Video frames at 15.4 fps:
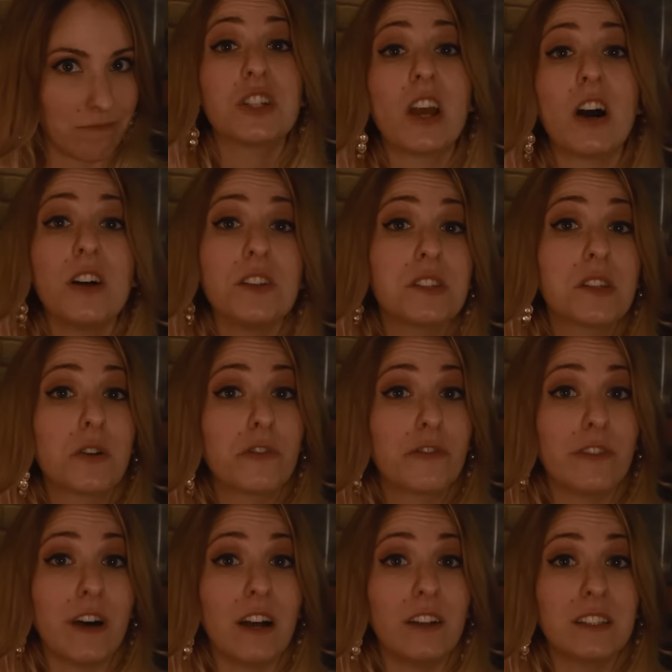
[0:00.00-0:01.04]
She also
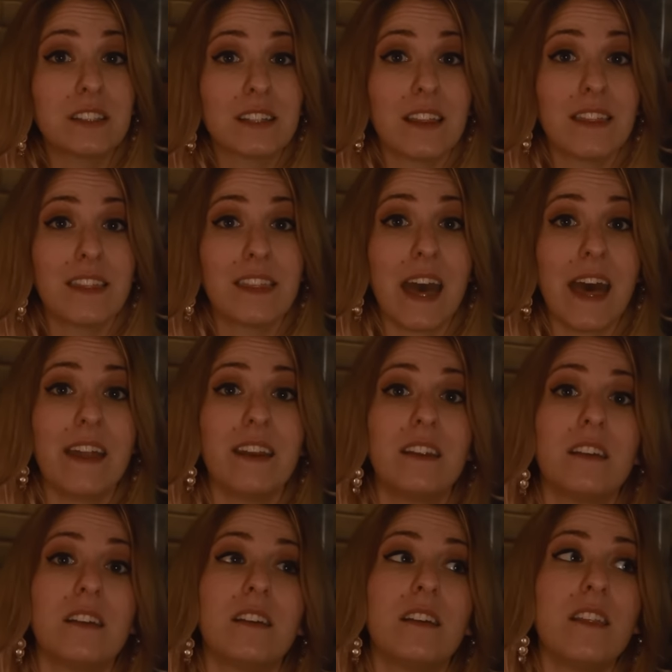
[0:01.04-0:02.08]
felt
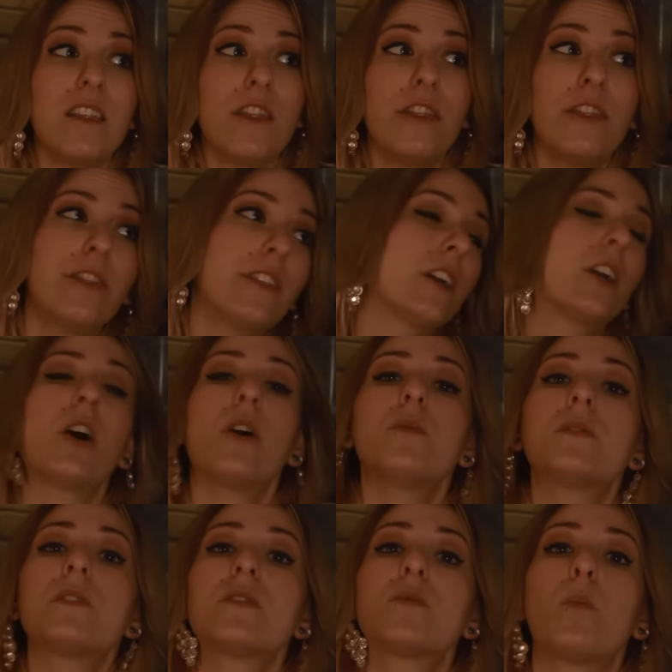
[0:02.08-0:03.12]
that the
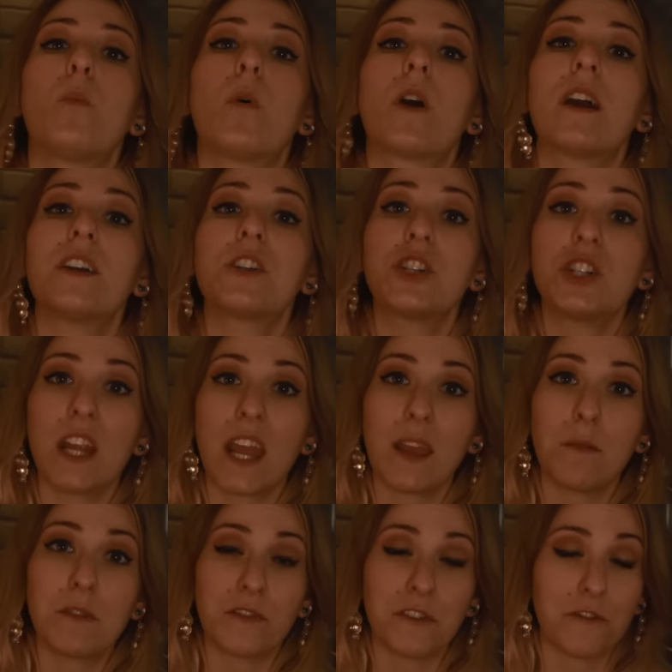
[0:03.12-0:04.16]
ghosts were
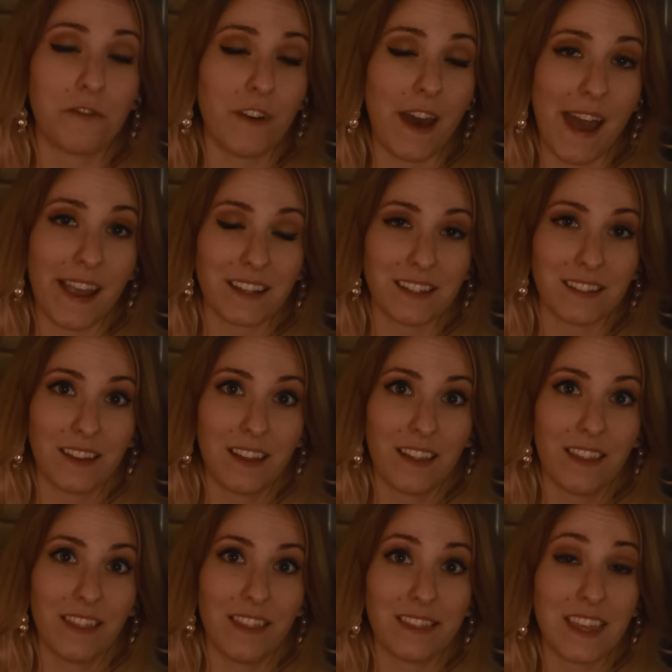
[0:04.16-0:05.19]
ashamed of the fact
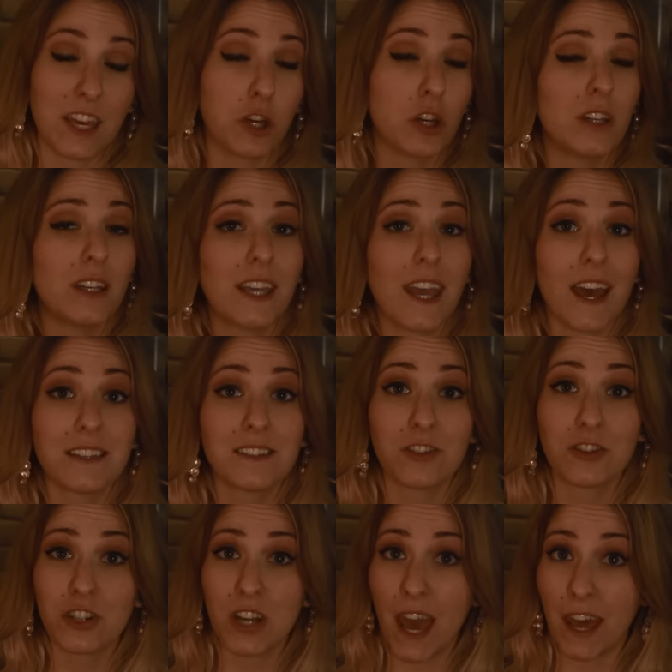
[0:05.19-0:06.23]
that they couldn't cast
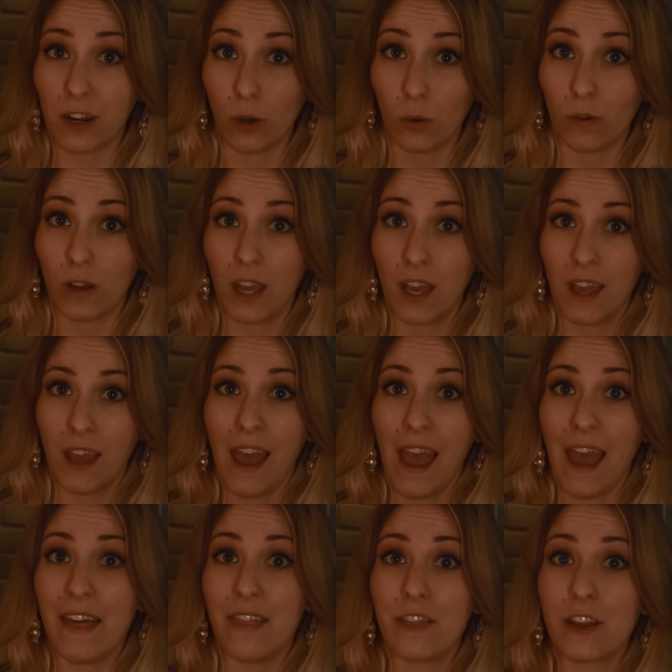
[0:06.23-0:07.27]
a shadow,
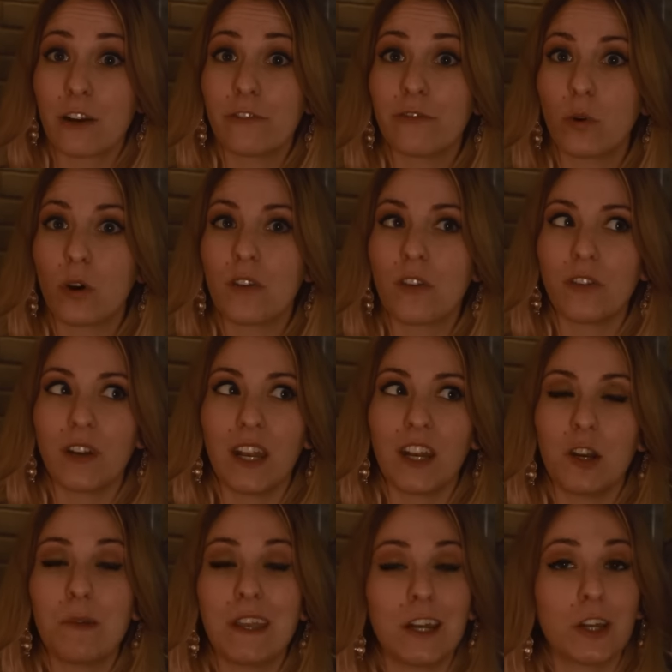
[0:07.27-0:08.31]
and therefore there
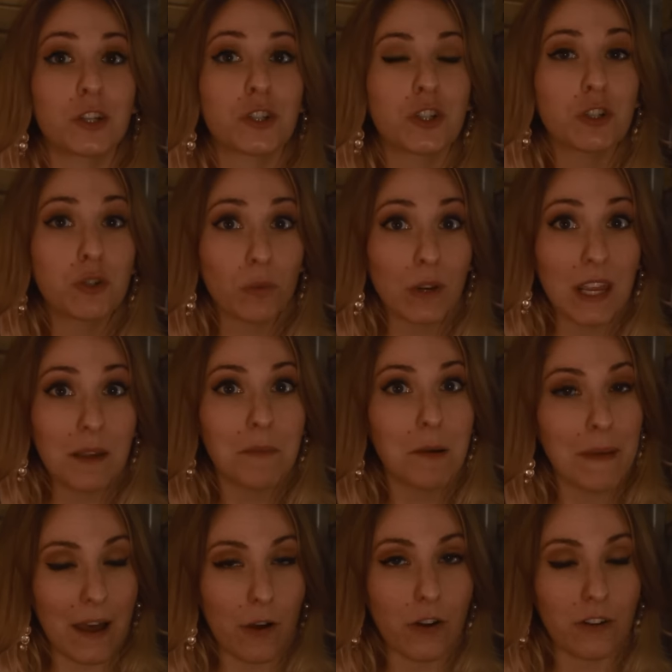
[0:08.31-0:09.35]
needed to be an extreme
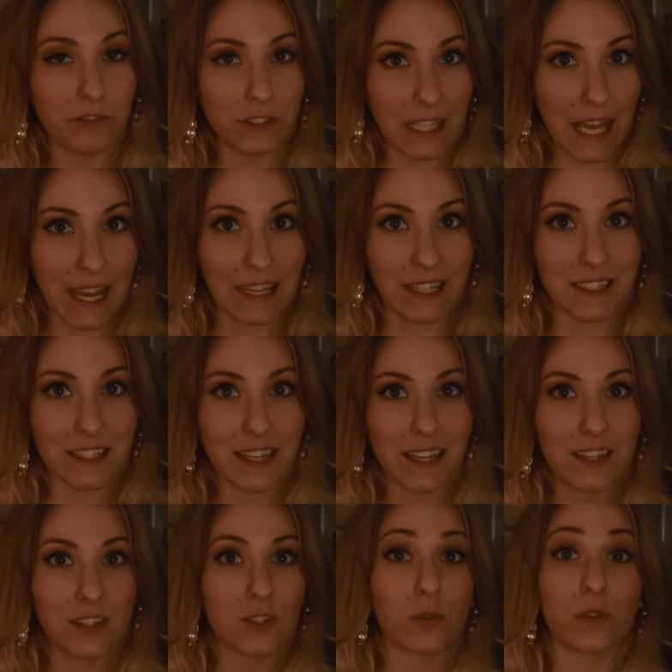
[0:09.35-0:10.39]
amount of light
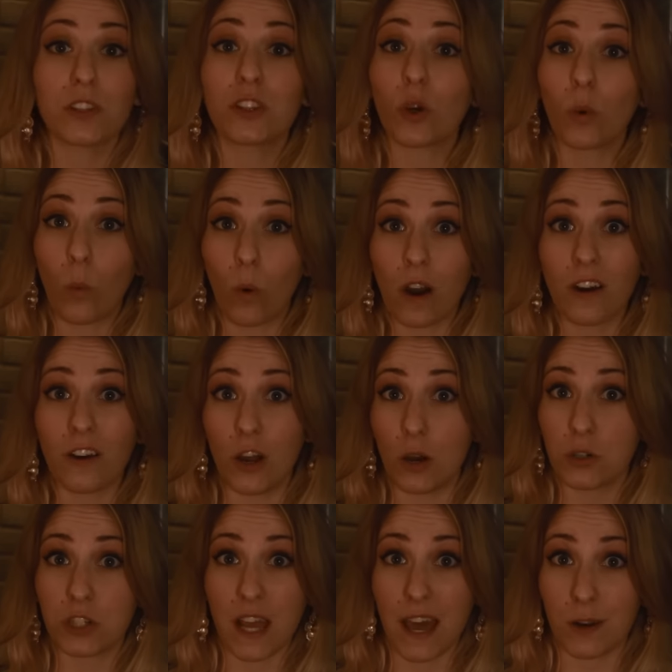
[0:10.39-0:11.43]
so that there were
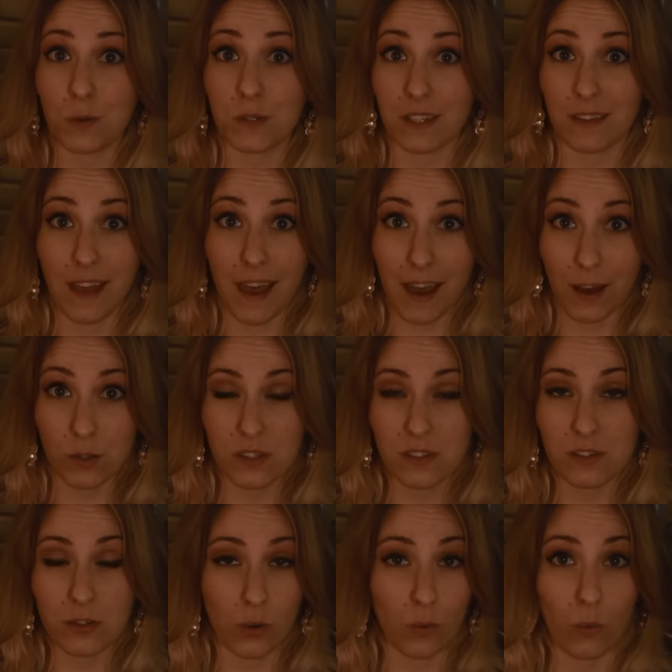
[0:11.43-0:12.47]
no shadows in the house.
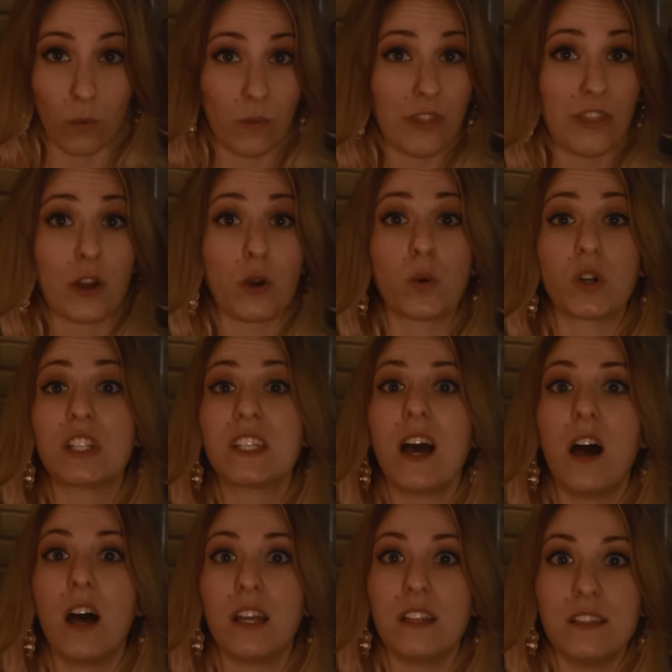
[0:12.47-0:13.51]
So there were
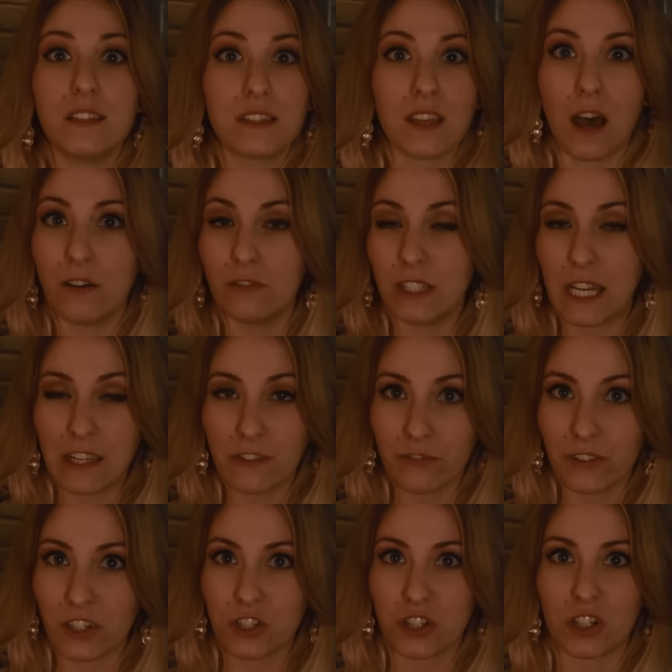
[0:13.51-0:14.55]
tons of light
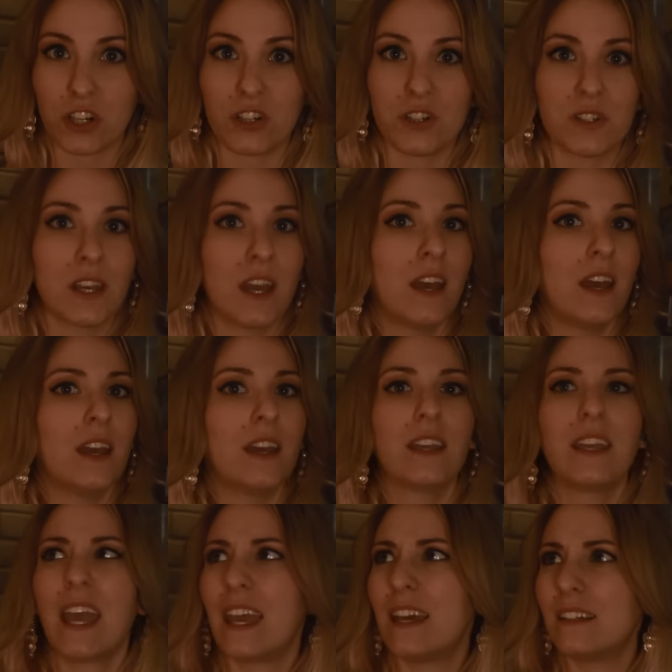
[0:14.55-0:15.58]
fixtures,
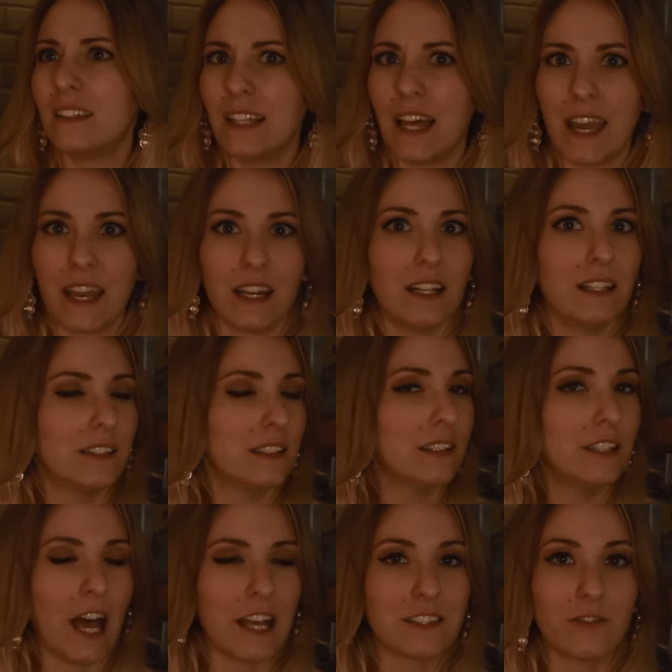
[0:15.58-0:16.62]
candlelight,
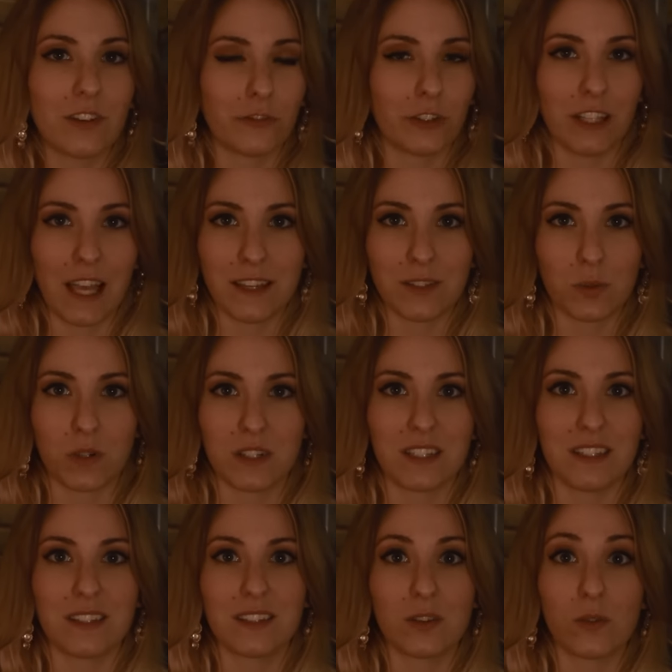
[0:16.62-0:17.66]
lots of different light
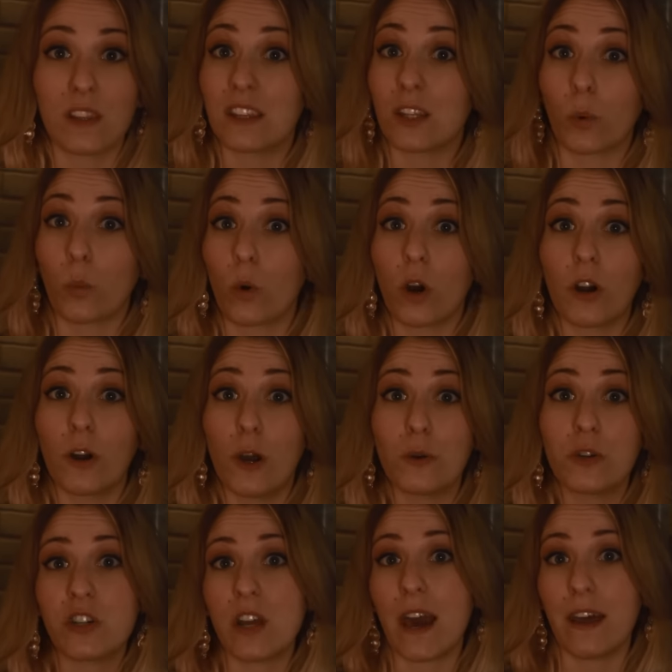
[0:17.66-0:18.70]
sources so that there were
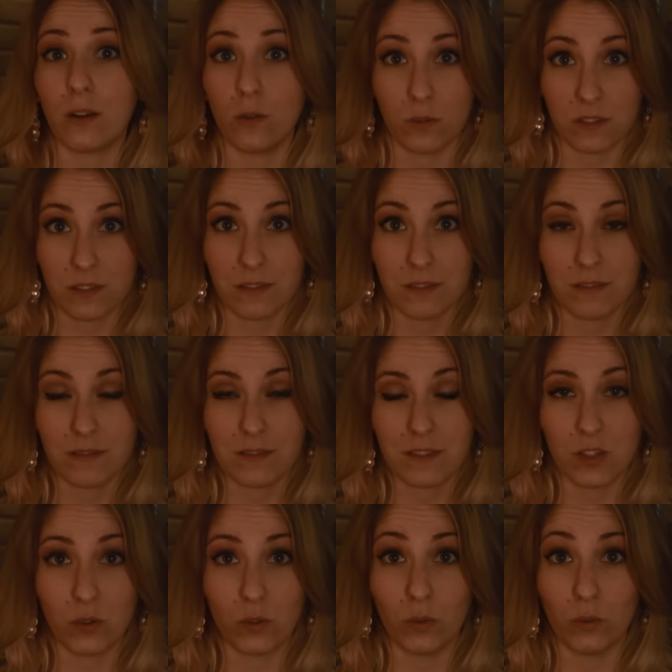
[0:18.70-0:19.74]
no shadows
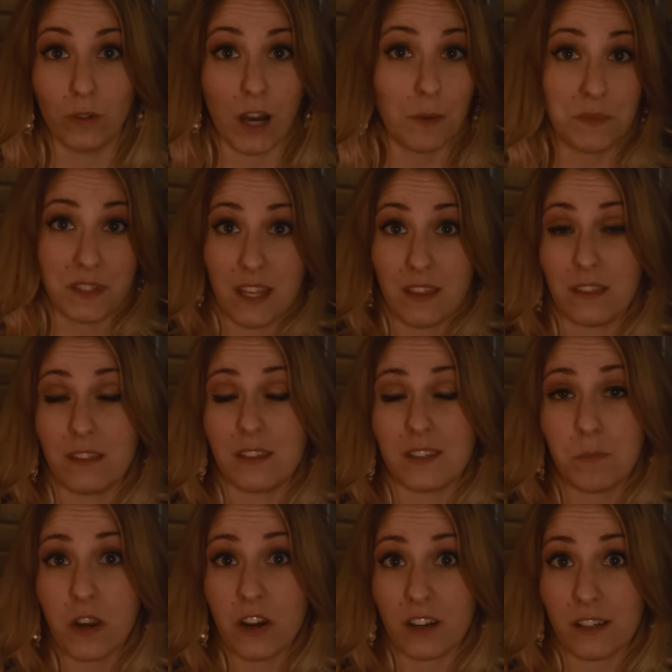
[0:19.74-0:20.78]
to upset the
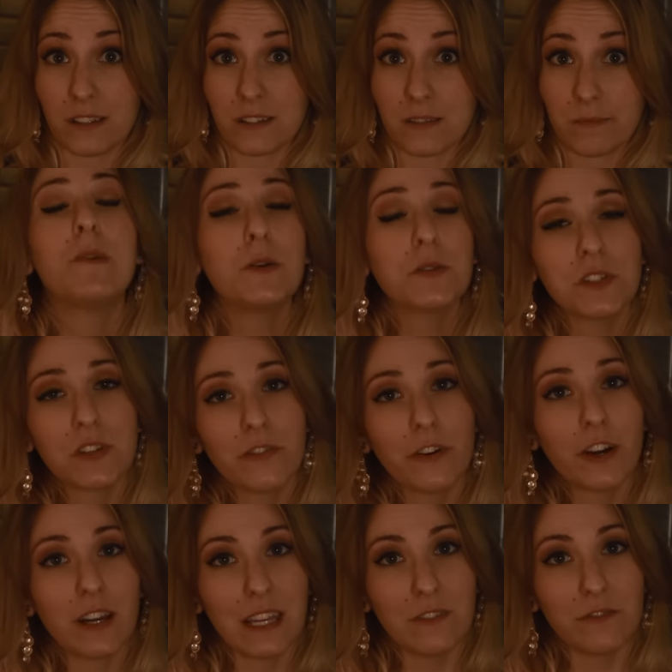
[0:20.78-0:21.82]
spirits. Most of
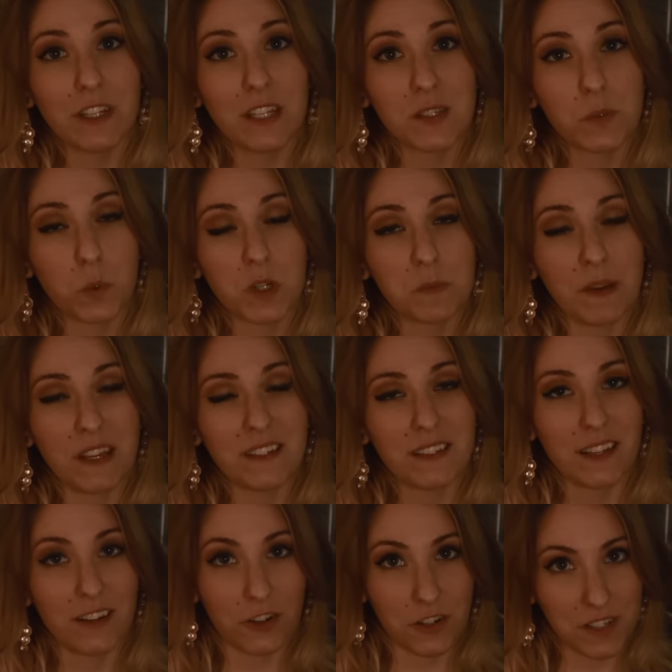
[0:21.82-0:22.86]
her evenings were spent
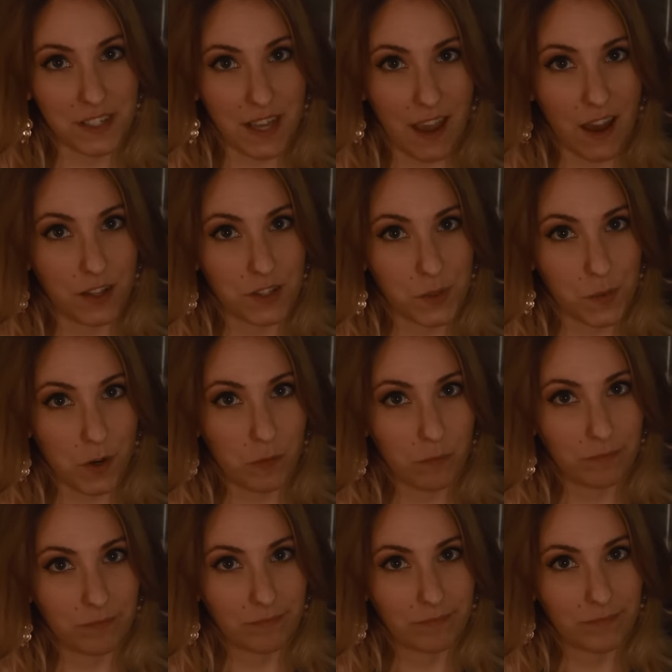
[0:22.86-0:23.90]
in her seance
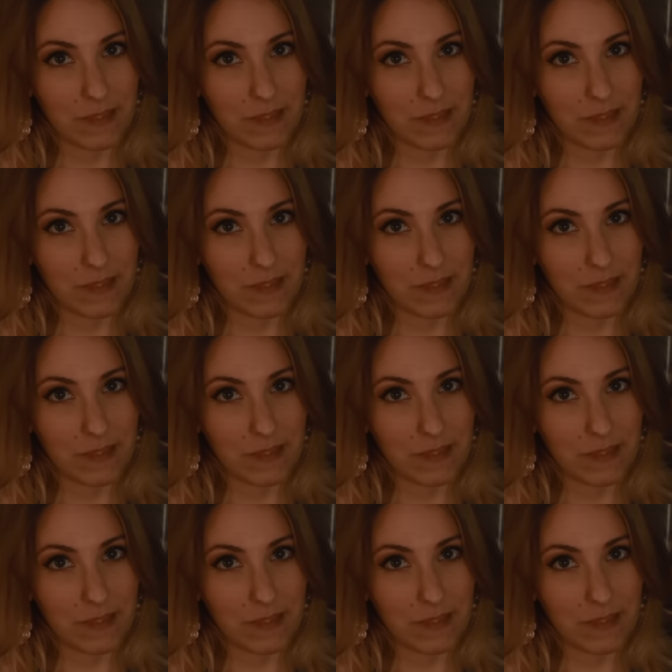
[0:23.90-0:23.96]
room.